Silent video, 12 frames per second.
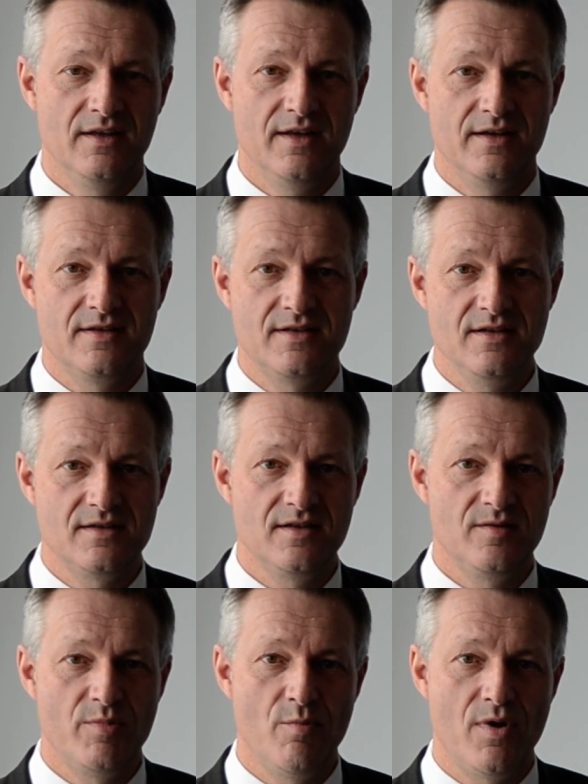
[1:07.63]
that
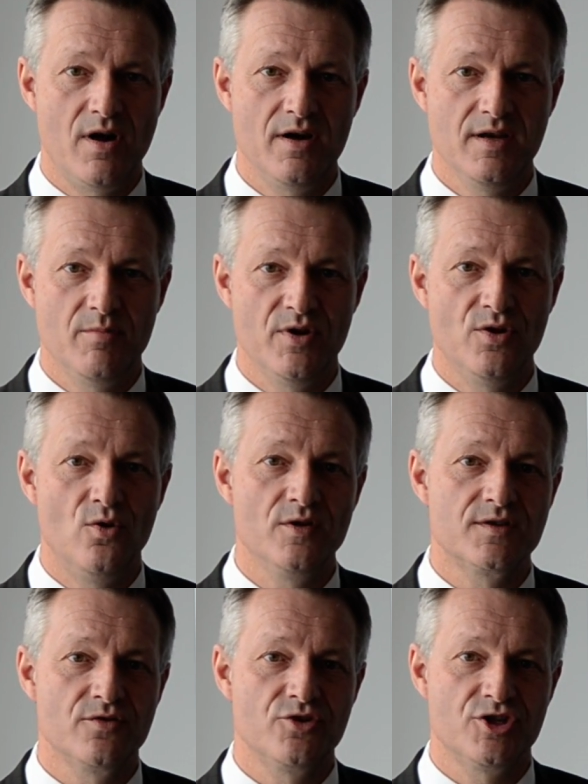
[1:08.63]
assisted Bombardier but
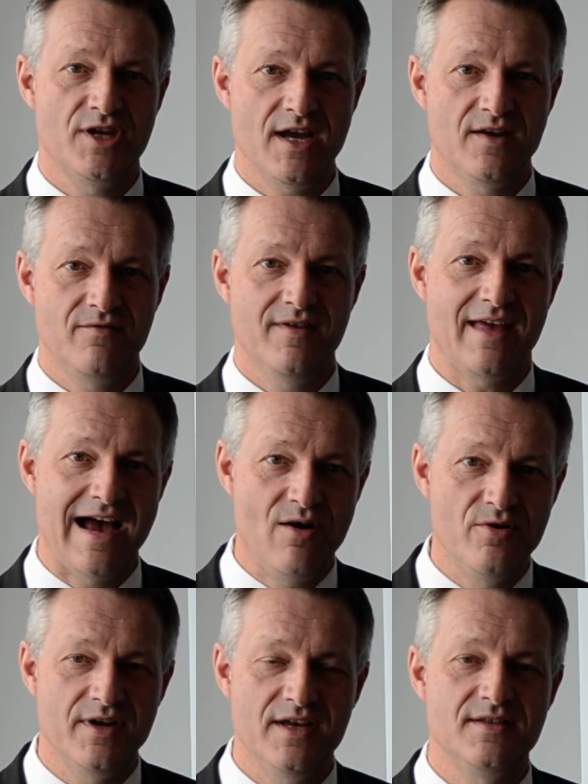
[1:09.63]
also checked with
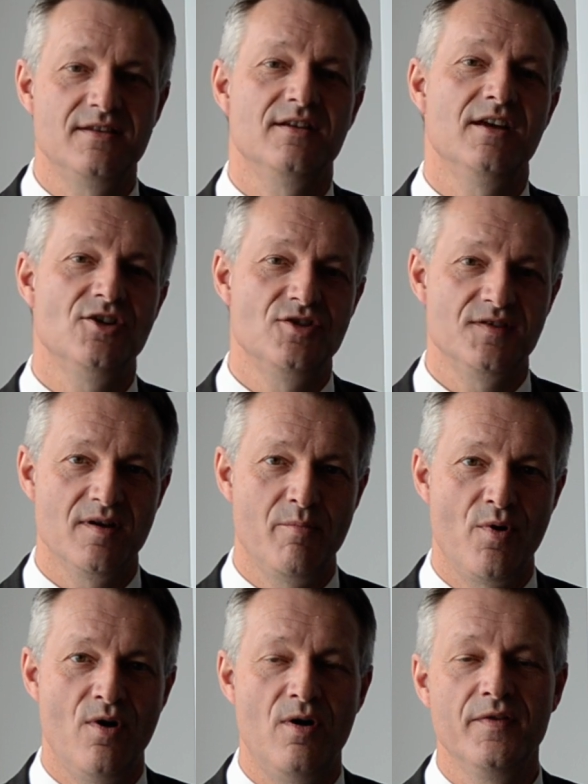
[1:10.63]
our destinations
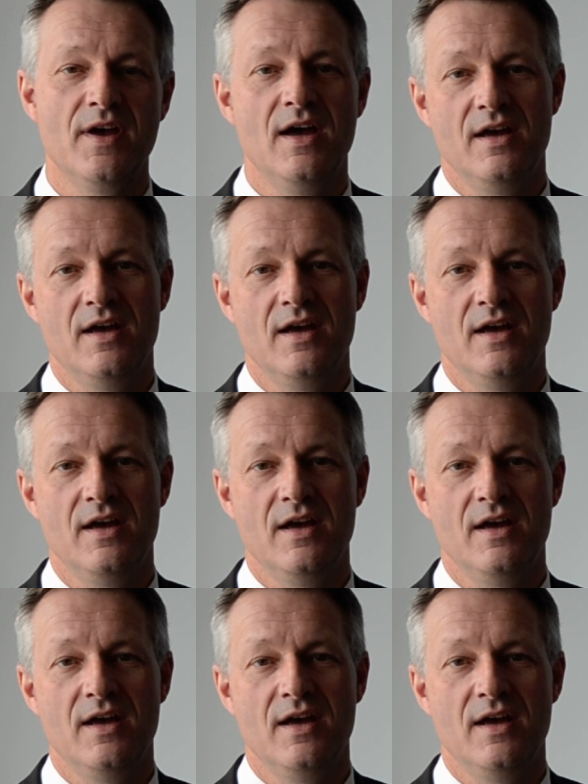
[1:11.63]
abroad